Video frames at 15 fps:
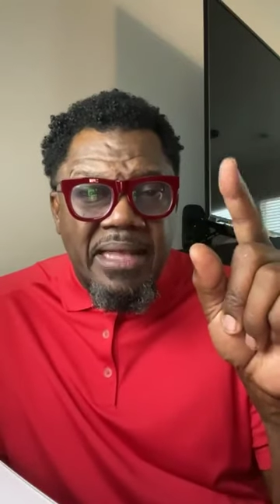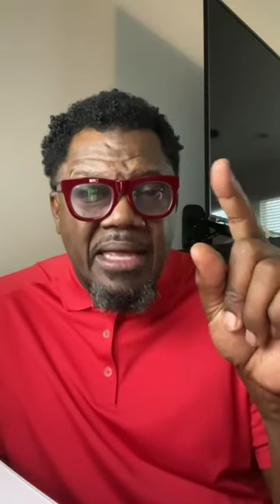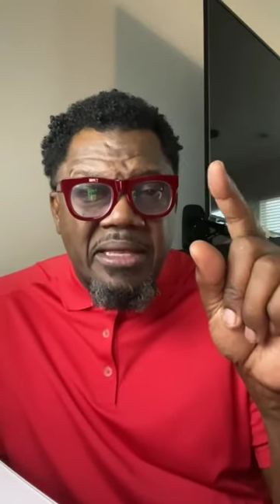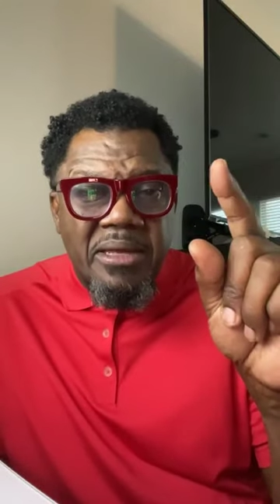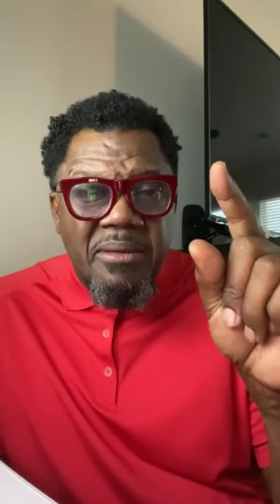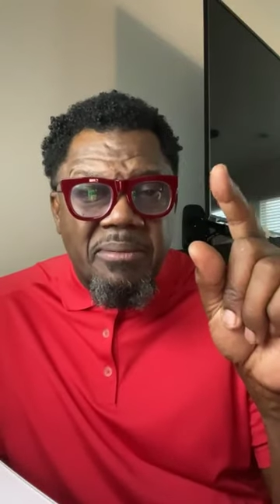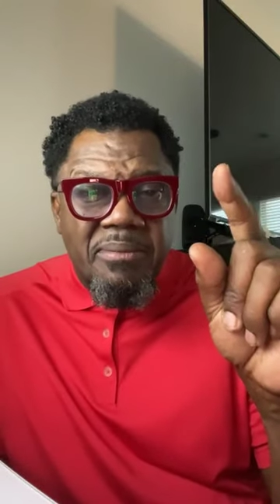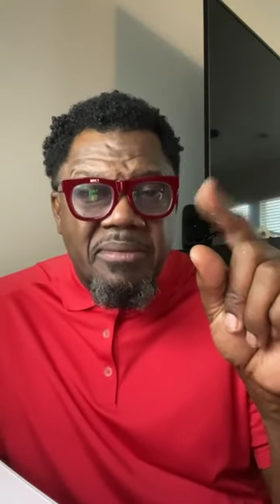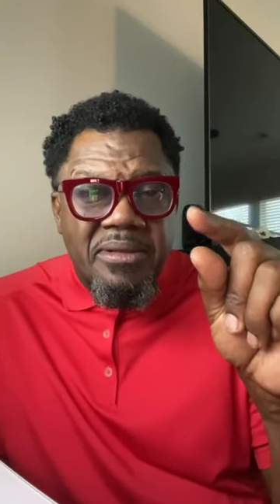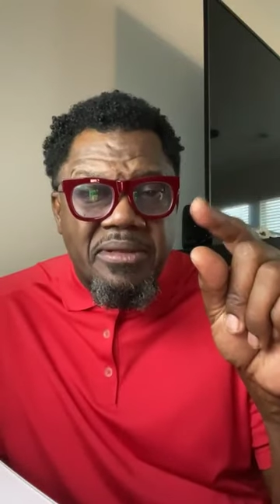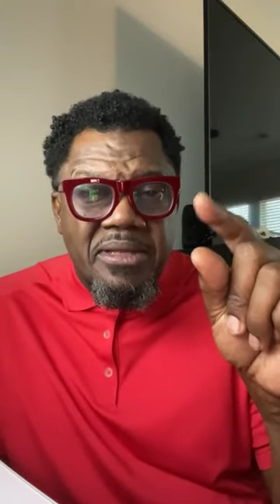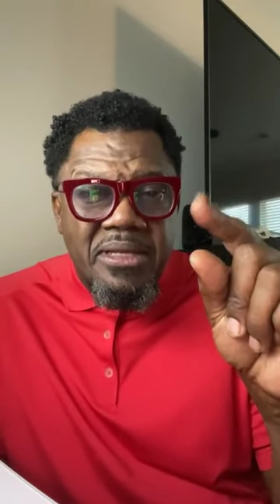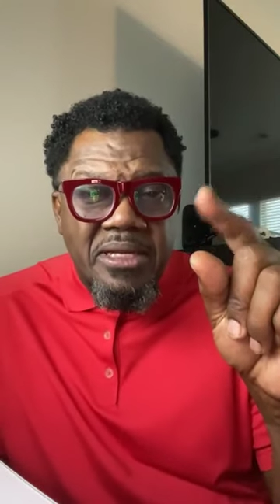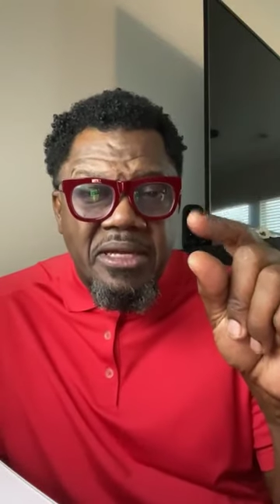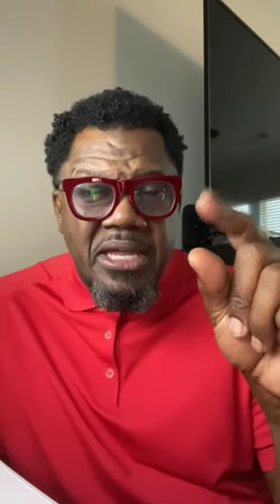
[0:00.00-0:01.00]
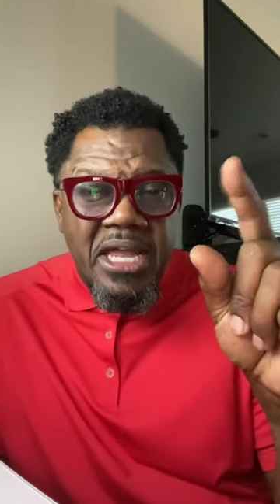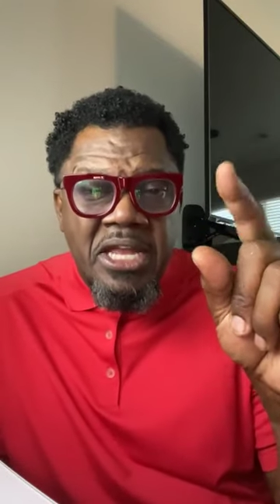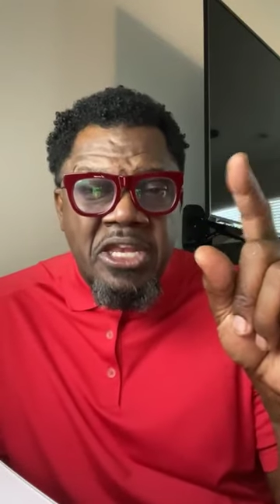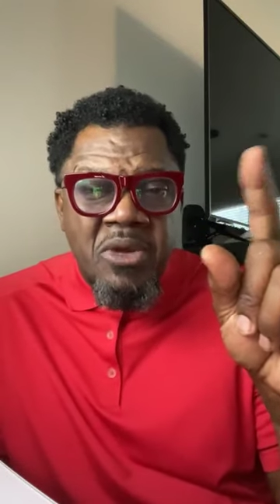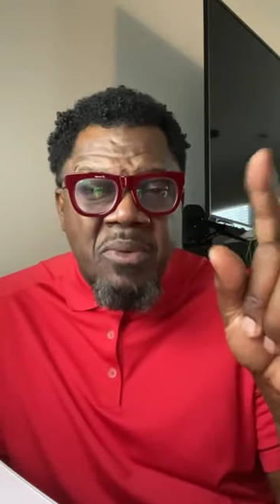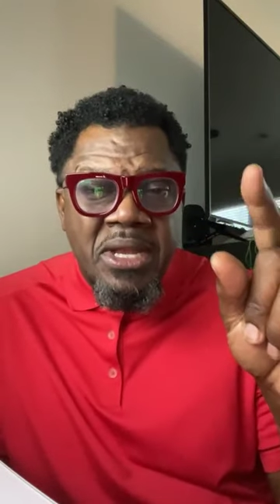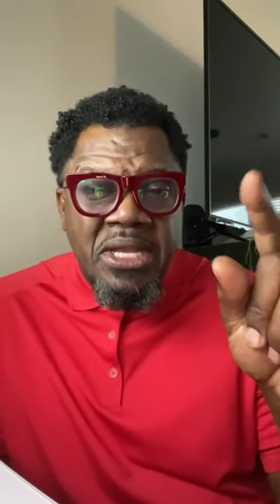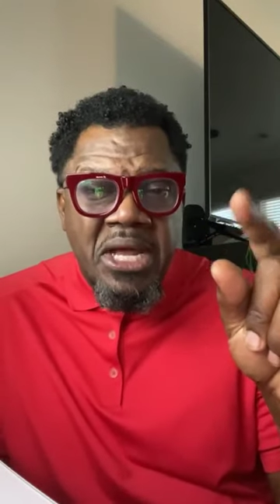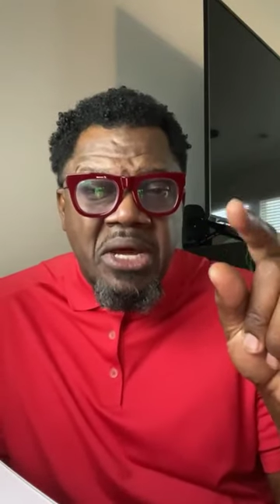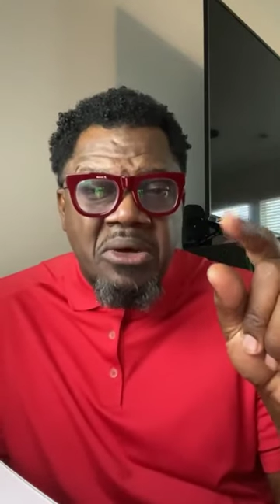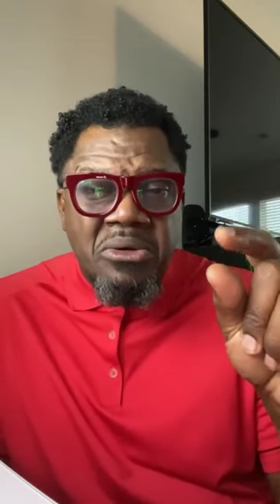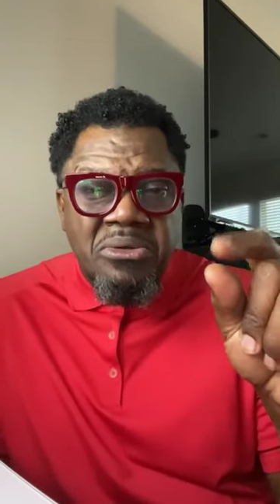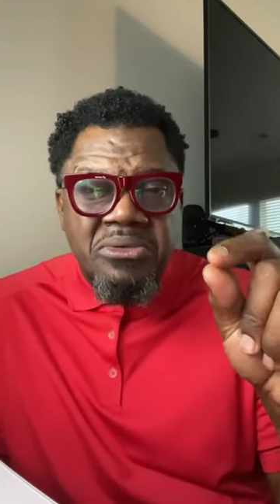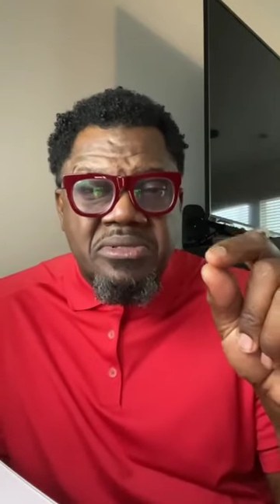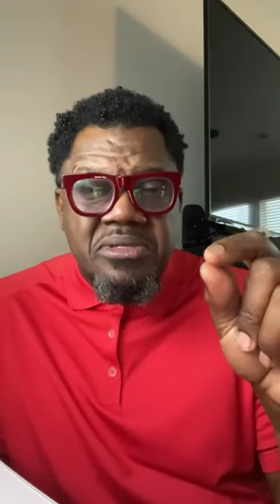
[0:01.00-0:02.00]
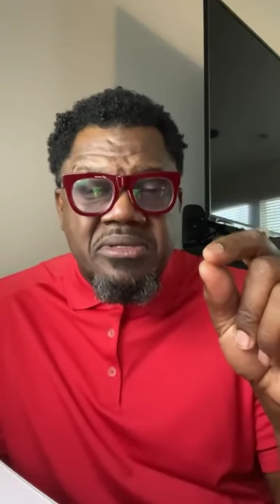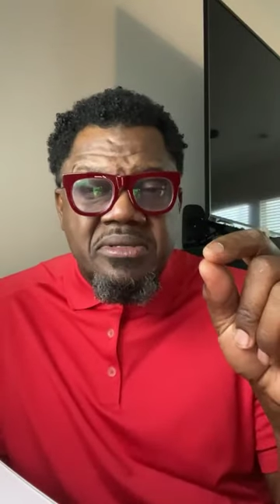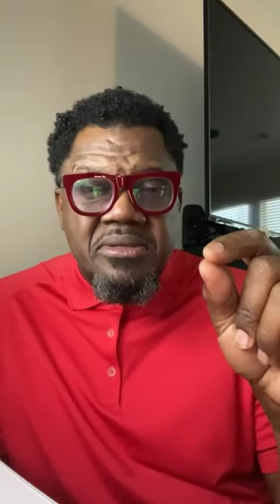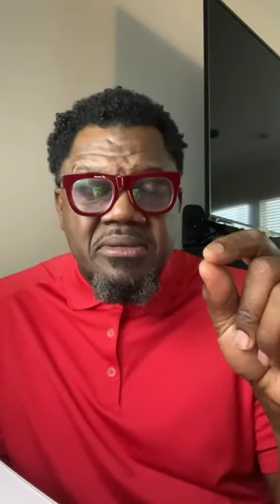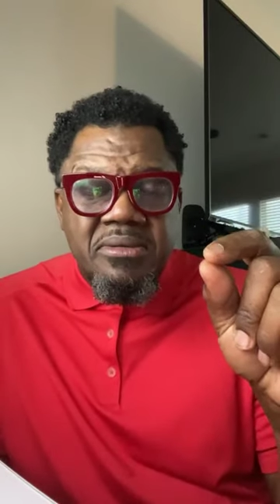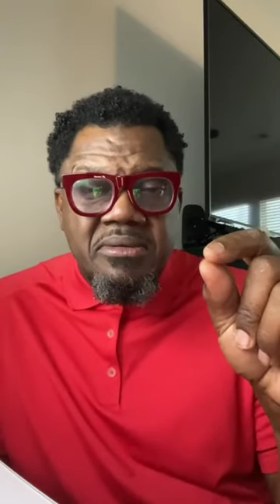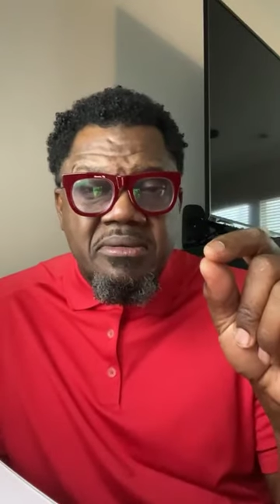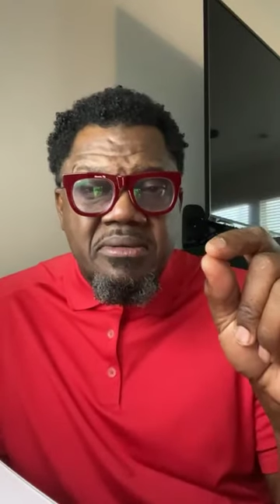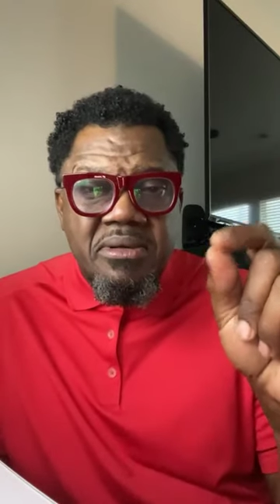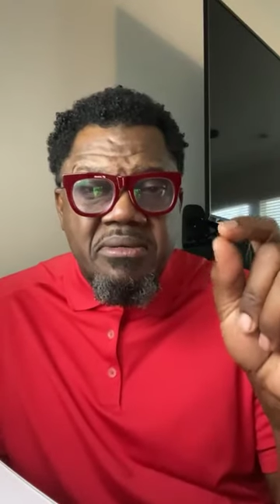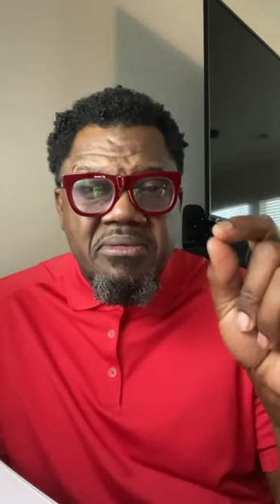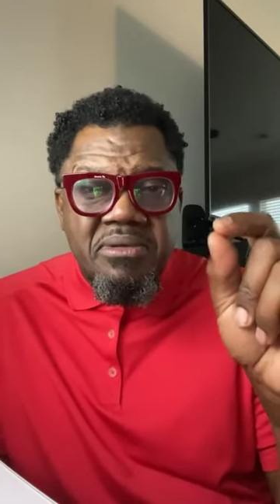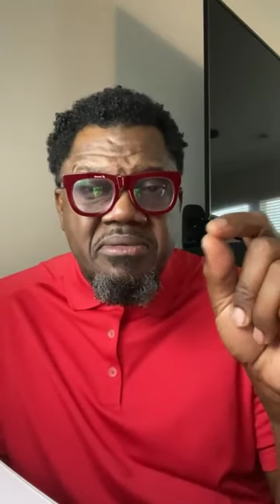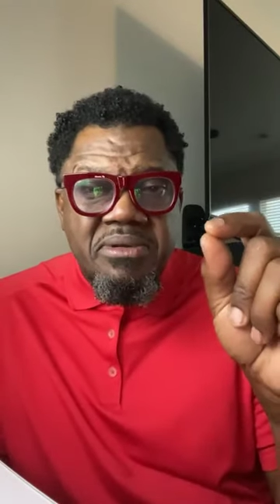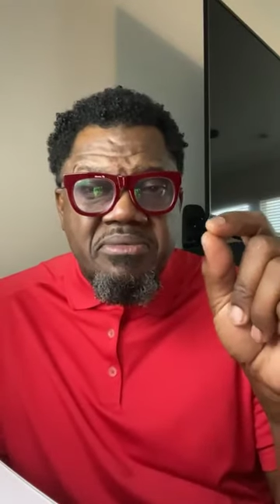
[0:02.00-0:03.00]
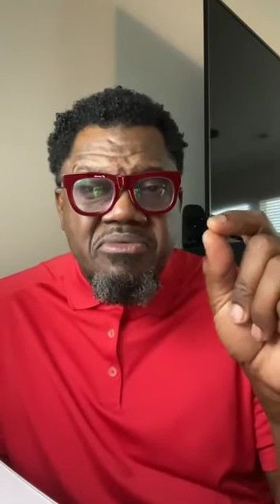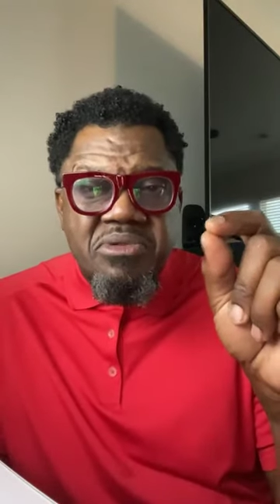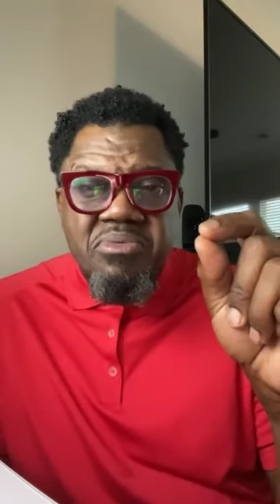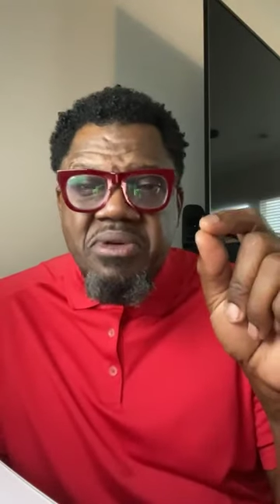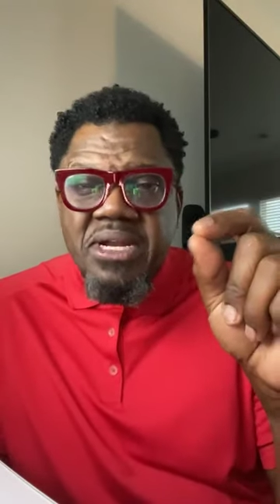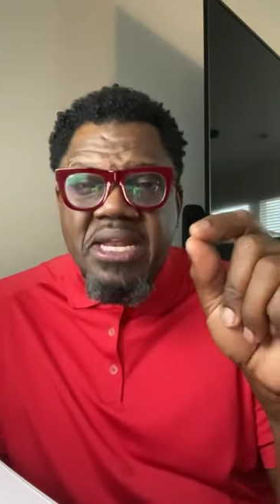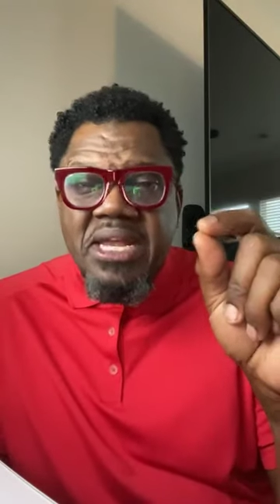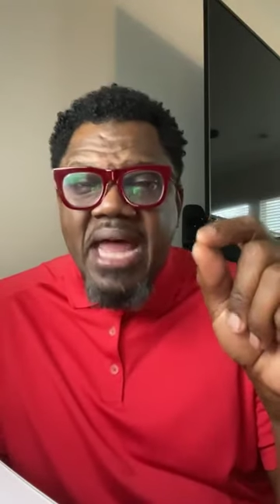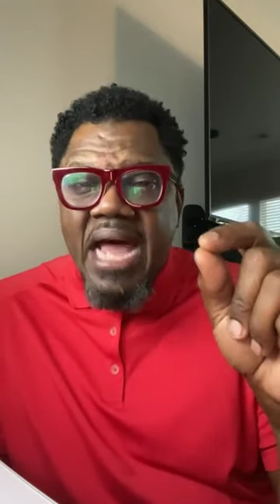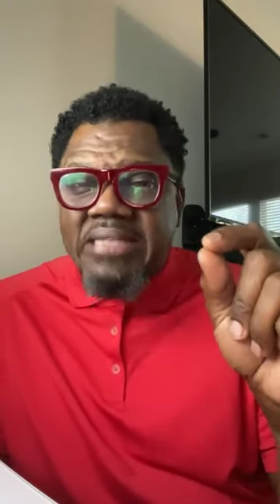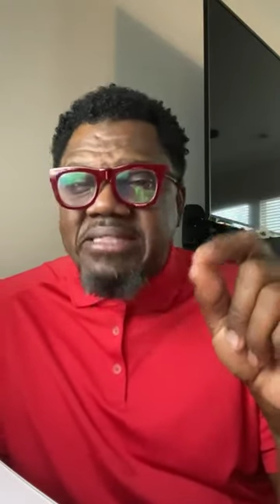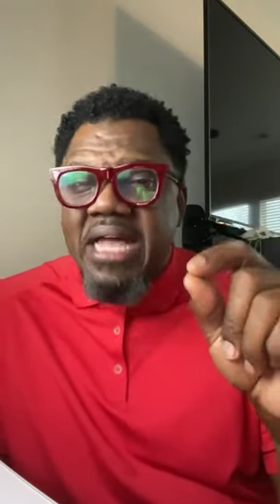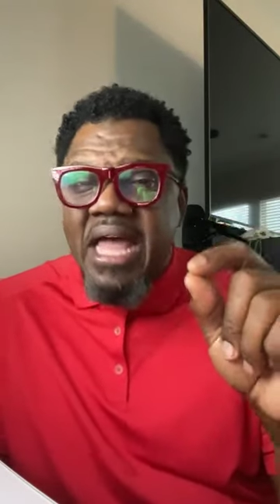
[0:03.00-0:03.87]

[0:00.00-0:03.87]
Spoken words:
the little innuendos. You're really